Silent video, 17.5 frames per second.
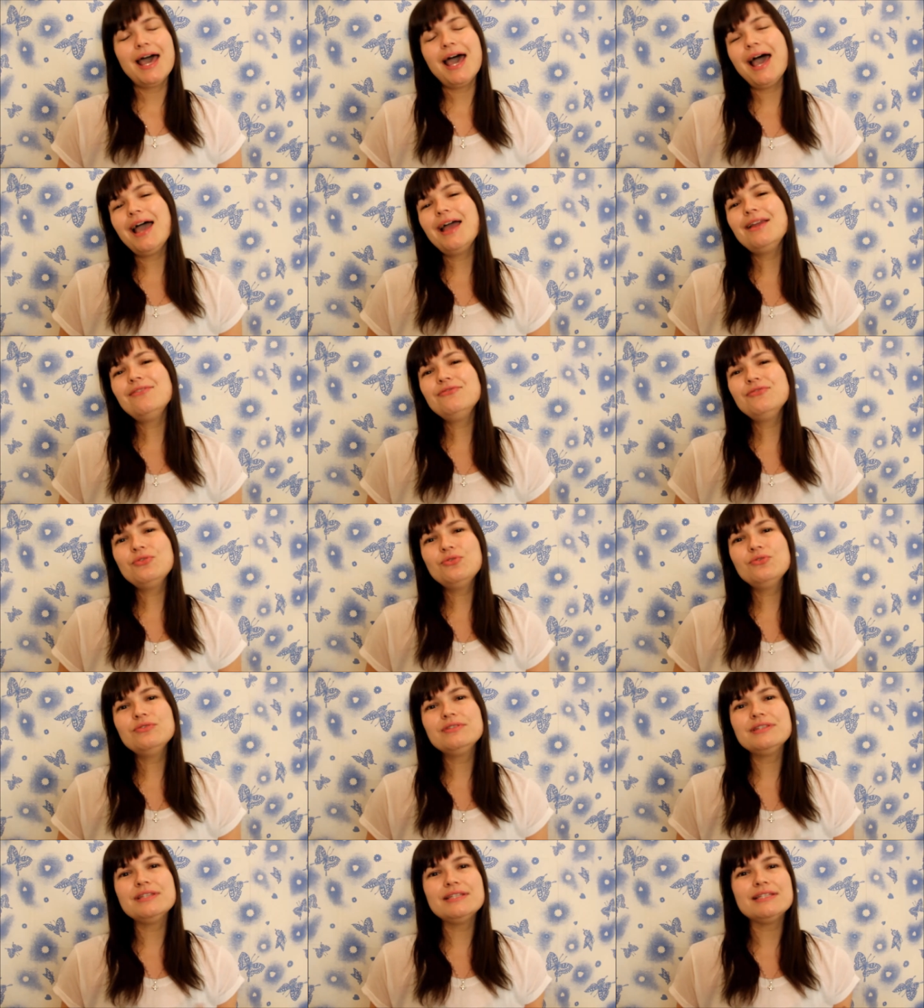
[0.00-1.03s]
And of
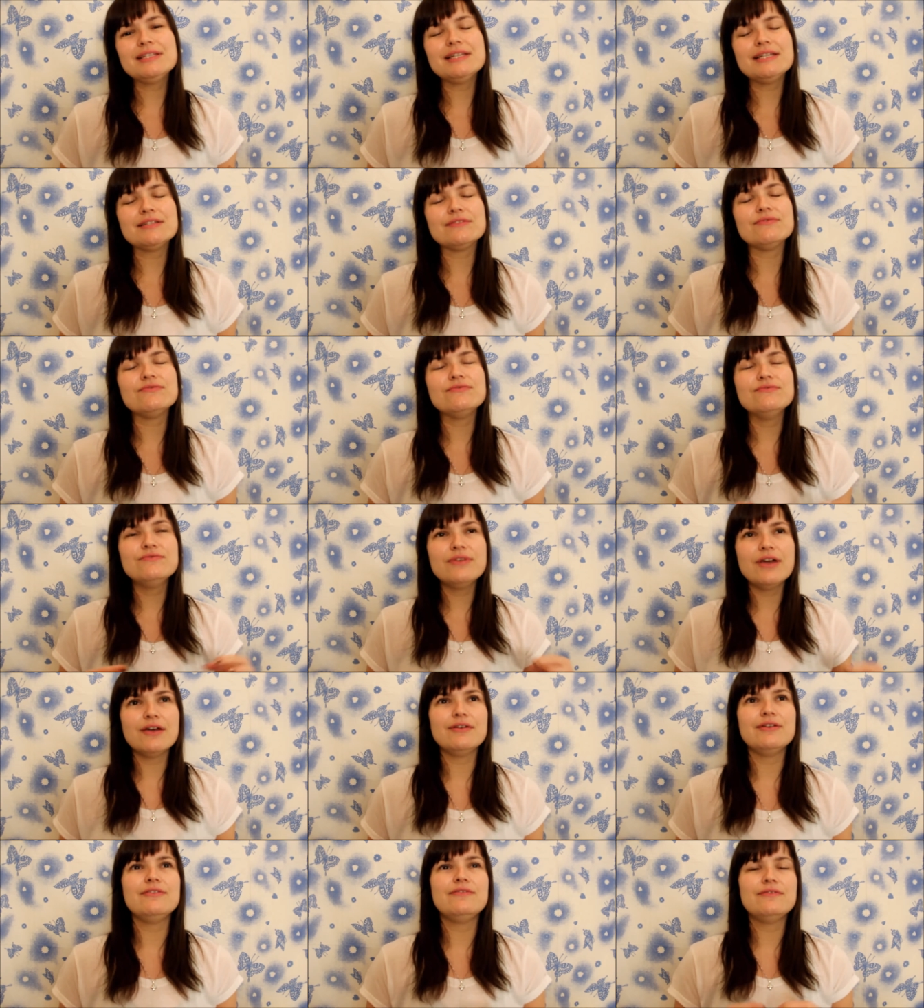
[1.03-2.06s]
course, this is
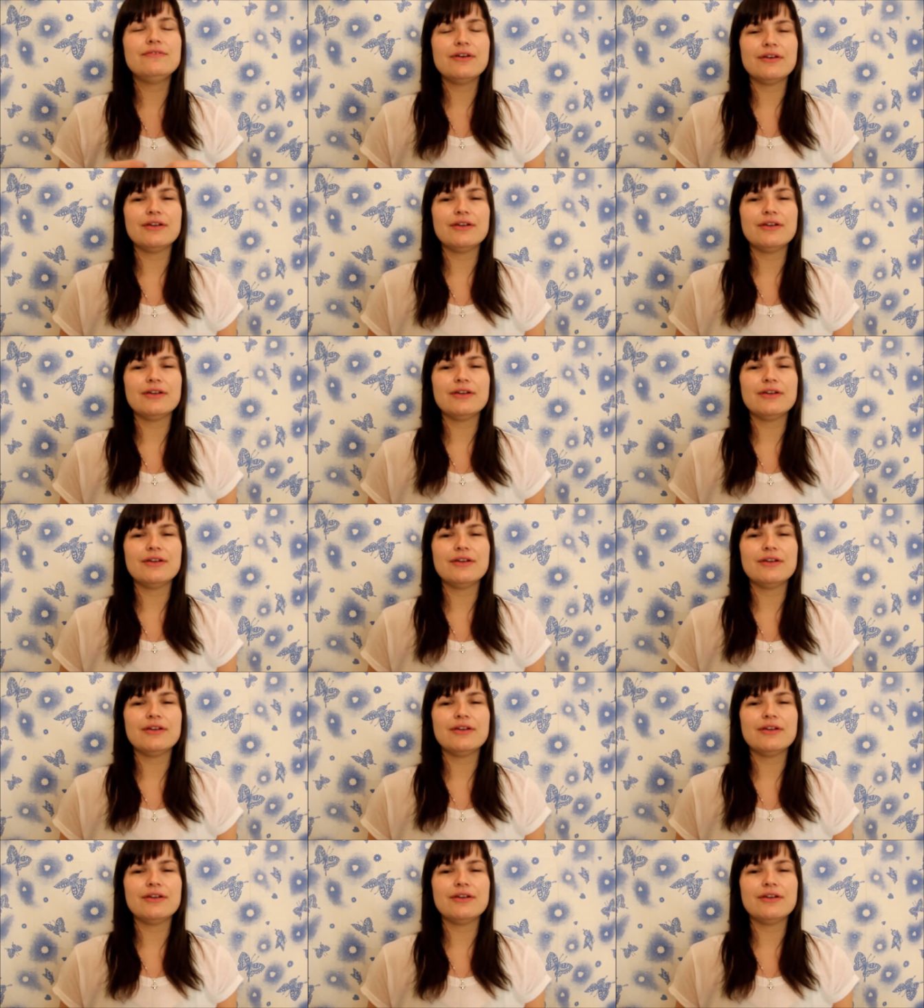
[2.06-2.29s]
very